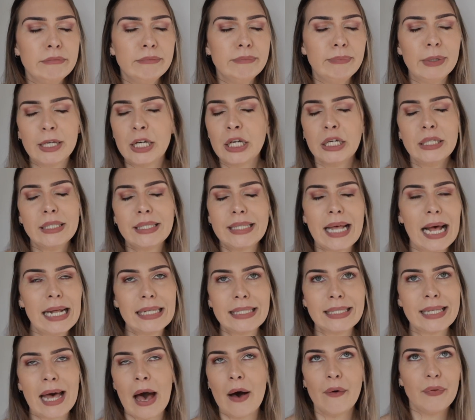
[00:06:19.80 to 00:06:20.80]
Because
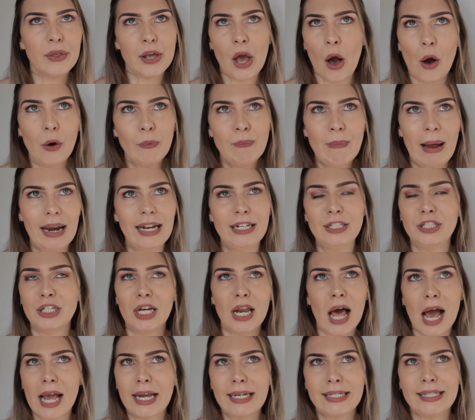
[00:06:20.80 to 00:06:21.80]
that's how the old manager
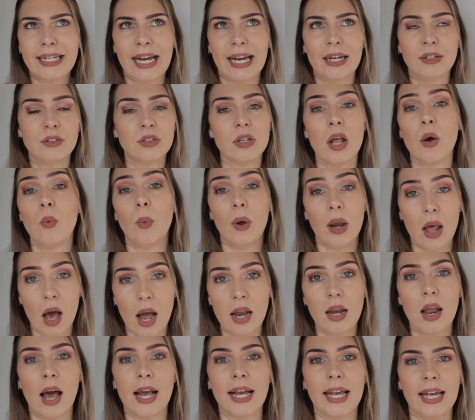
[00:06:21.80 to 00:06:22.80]
liked it. She's like, well,
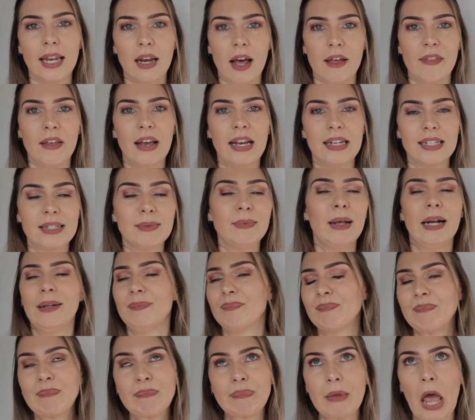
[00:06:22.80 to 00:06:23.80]
I like it like this. I'm like,
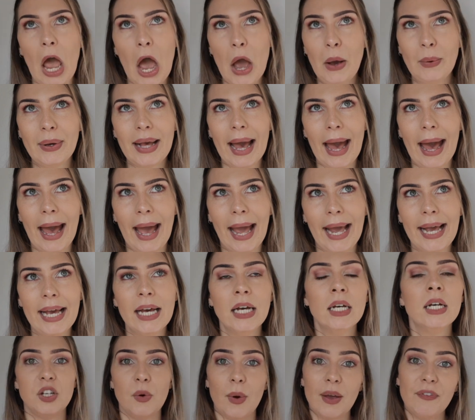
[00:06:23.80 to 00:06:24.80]
okay.
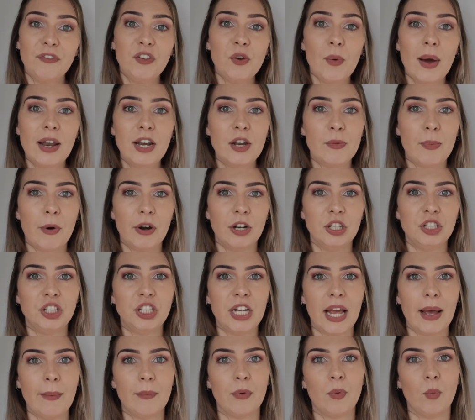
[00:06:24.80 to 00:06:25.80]
So if you end up on a
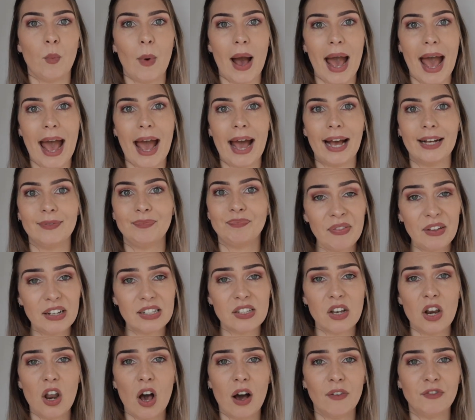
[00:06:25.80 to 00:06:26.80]
ship where
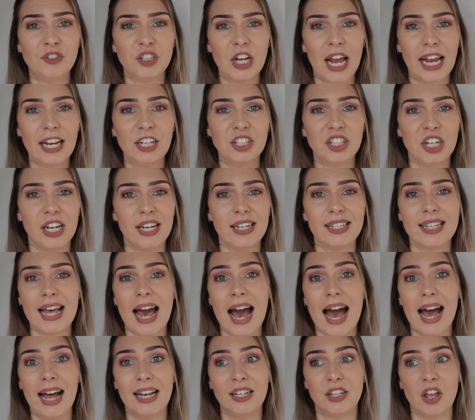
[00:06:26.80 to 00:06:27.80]
there's a lot of changes
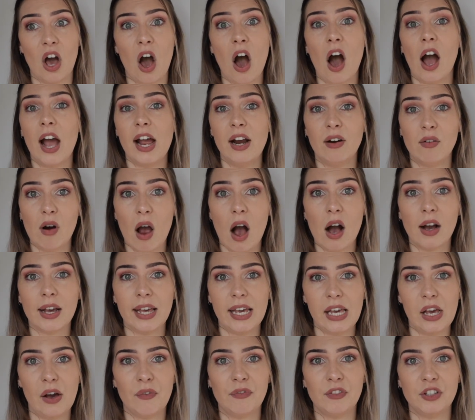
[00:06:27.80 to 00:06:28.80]
and the
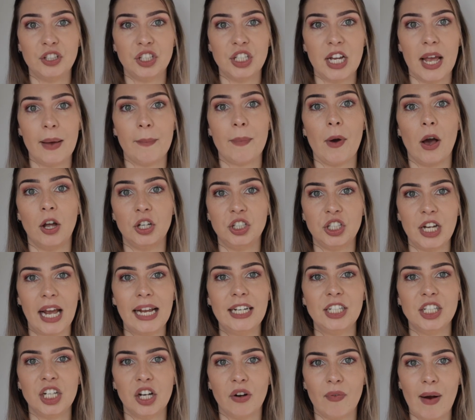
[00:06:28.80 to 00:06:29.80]
hierarchy of the ship are
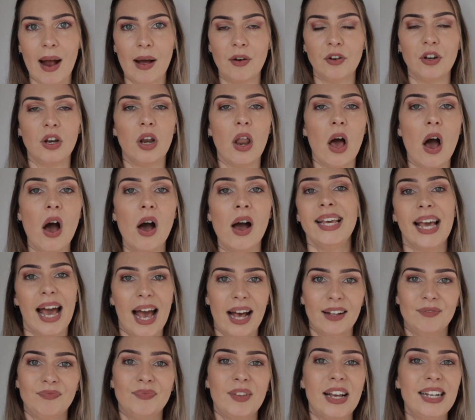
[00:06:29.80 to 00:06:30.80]
changing around a lot,
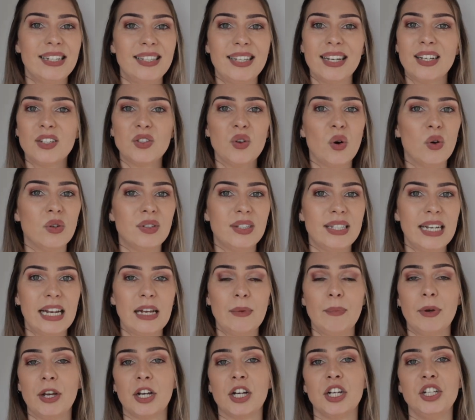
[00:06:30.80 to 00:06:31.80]
yeah, it's
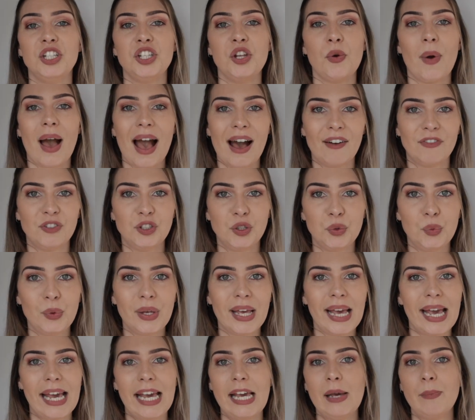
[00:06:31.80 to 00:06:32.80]
exhausting because you have to
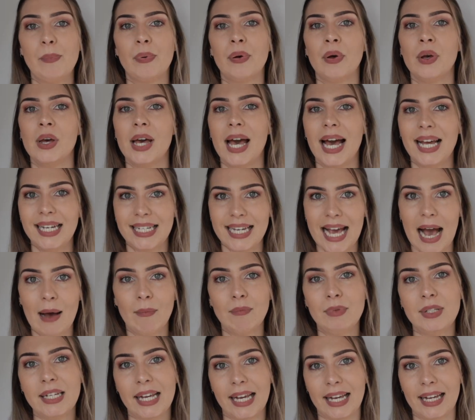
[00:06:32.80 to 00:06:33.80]
keep
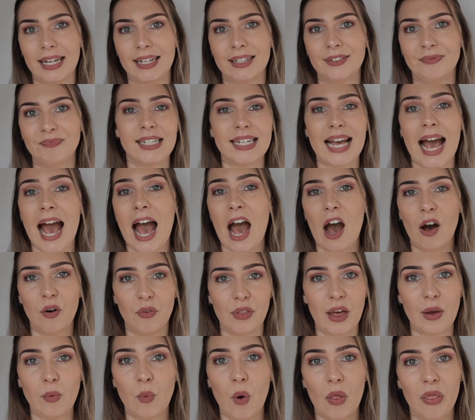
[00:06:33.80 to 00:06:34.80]
adapting to how
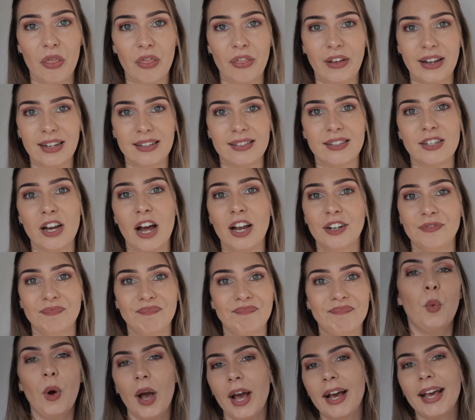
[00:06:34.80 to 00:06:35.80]
they want things done.
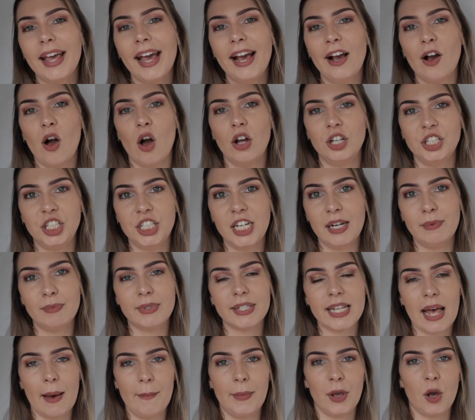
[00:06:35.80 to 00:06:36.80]
Working on
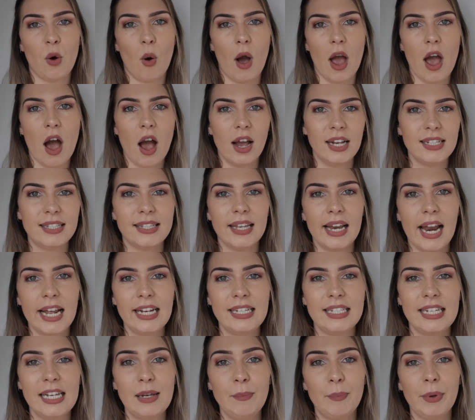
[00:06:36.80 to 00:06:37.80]
ships can be quite
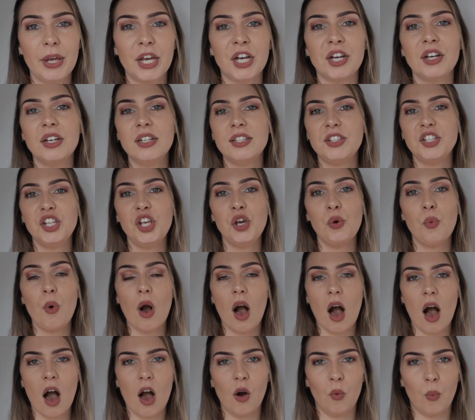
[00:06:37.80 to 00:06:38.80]
isolating because you
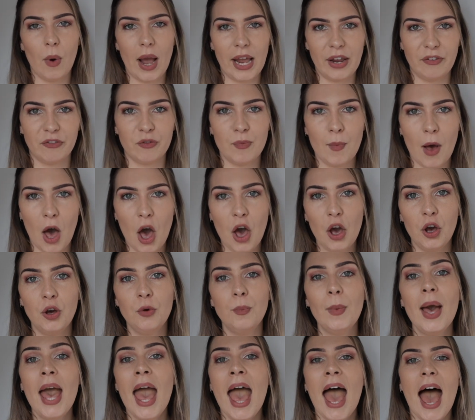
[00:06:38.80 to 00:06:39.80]
are away from
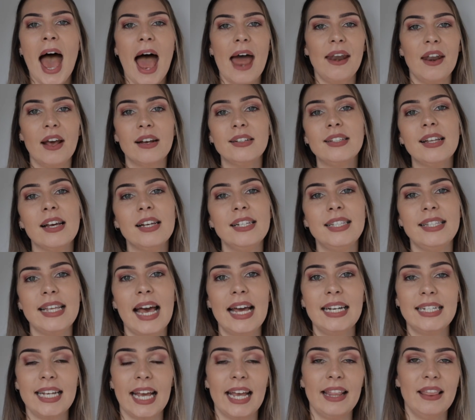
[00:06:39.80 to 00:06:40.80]
home, and as I
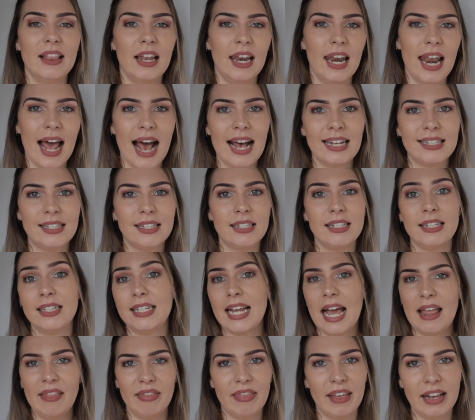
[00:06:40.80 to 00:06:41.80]
said in the last
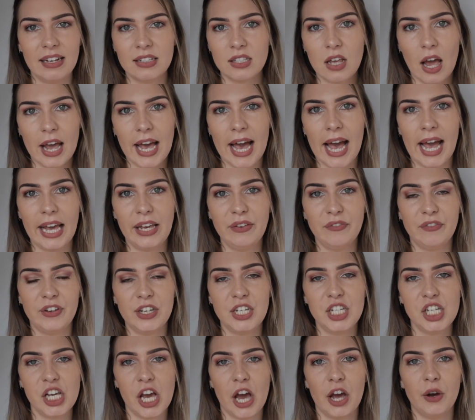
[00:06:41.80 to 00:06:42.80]
ten things I hate
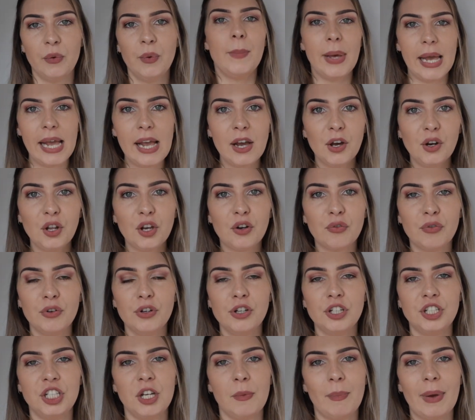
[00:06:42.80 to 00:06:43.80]
video, being on a
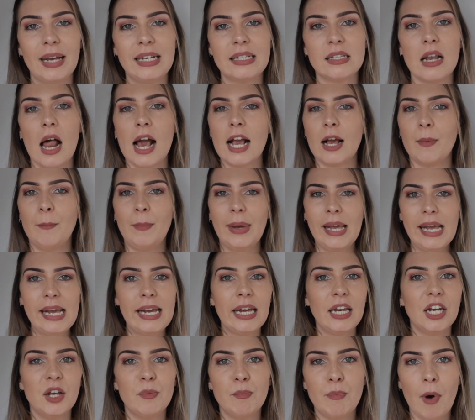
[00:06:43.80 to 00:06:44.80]
cruise ship is like
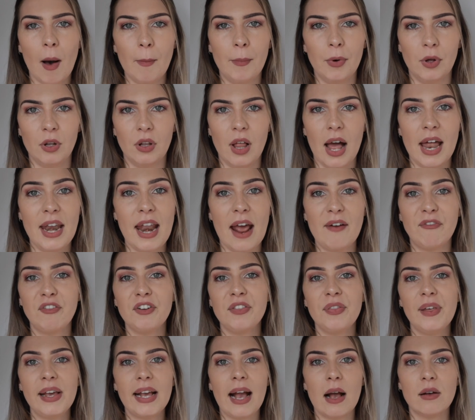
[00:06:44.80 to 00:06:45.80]
being in a bubble, and
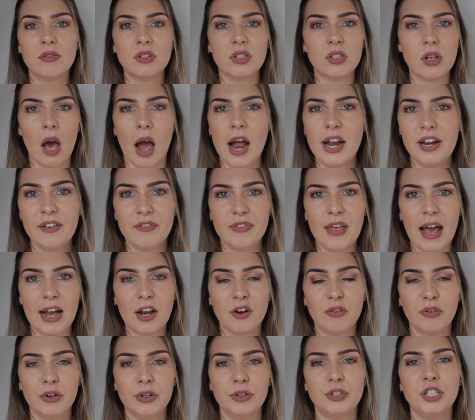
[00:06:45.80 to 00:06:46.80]
everything outside of that
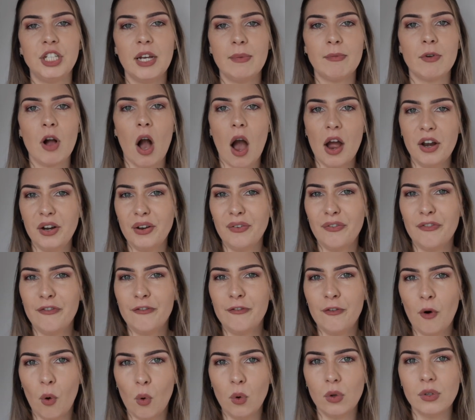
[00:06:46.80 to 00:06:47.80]
cruise ship kind of
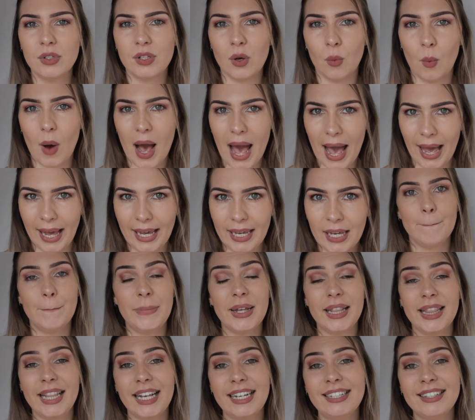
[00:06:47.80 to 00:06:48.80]
falls away.
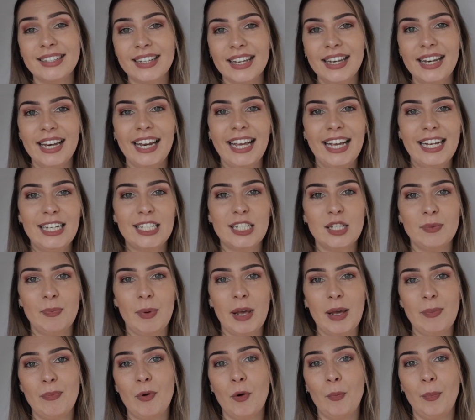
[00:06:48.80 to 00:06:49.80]
But this can lead to
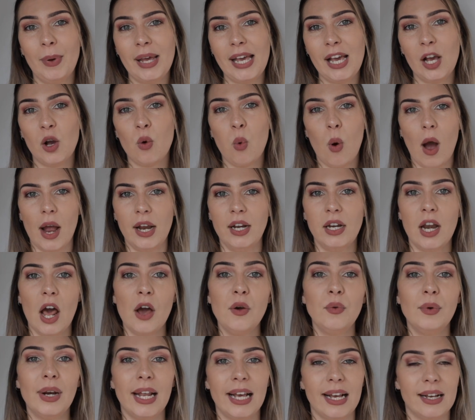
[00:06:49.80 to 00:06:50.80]
people being quite
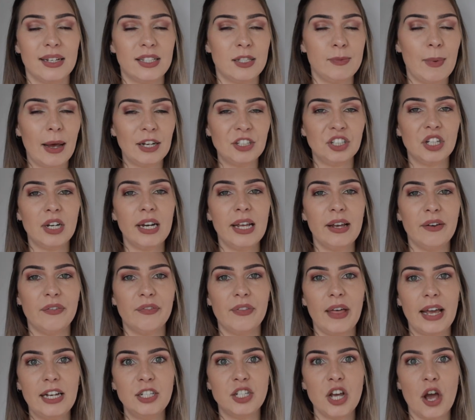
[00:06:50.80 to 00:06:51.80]
lonely, especially if
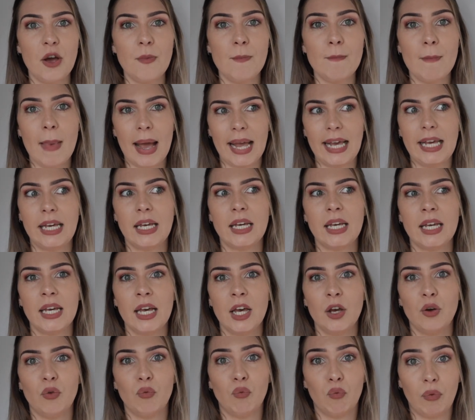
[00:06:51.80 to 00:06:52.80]
they don't make
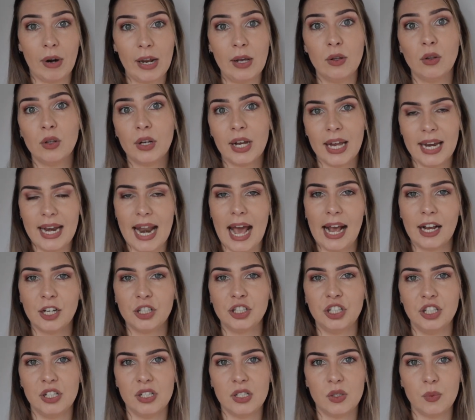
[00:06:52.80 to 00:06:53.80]
real
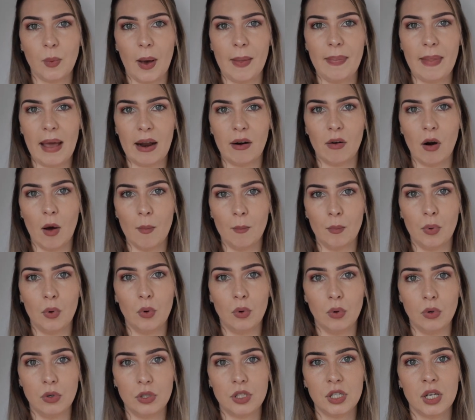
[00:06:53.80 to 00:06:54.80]
connections when they're on
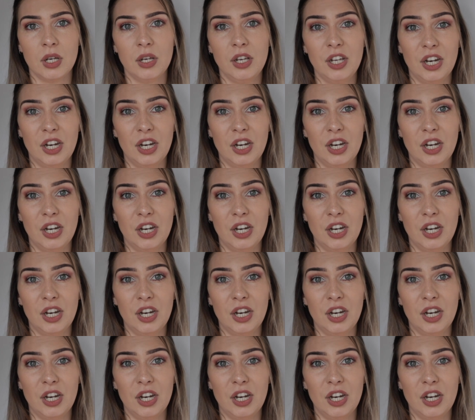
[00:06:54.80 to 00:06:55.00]
board.